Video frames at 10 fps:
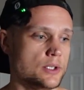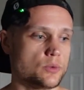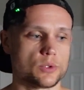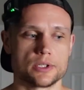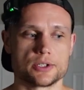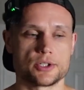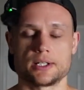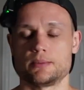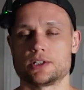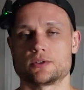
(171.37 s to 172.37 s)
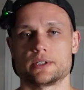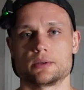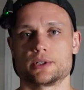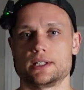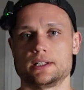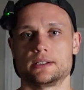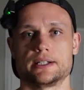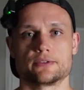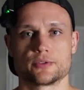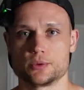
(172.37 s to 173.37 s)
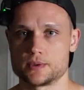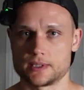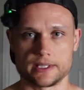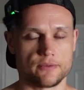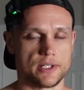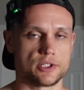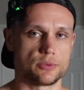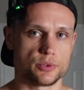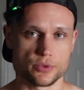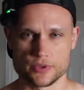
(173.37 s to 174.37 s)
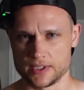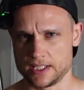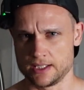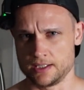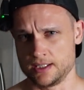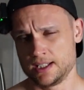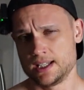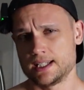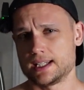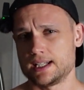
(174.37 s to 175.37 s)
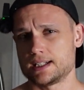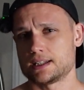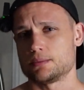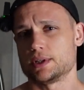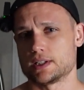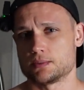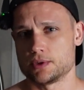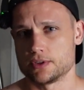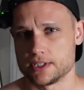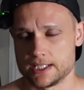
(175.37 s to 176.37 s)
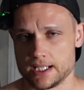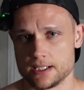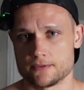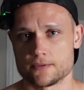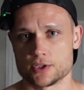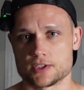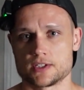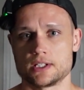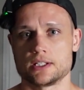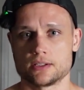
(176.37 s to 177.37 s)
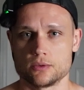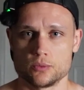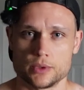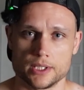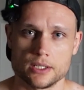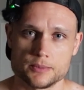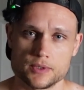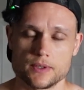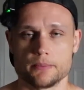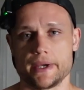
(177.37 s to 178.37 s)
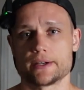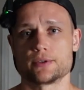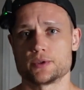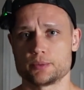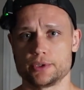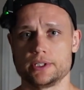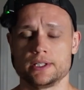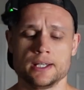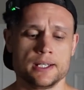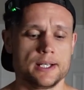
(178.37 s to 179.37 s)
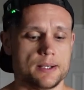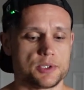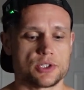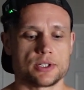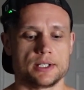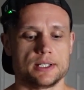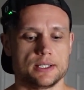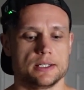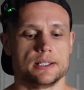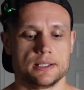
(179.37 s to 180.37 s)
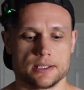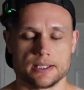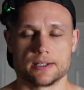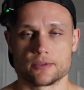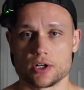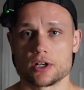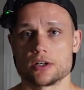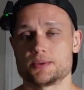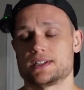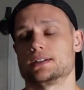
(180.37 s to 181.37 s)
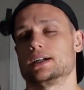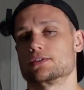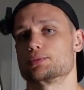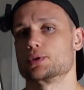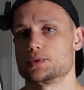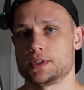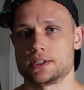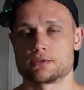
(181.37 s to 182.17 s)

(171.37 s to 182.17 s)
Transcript: we're trying to make sure that we're eating a lot of fruits, a lot of vegetables, and getting in the biggest meal of the day first thing. When it comes to the macro split, I'm just trying to get in a lot of carbs and a lot of protein to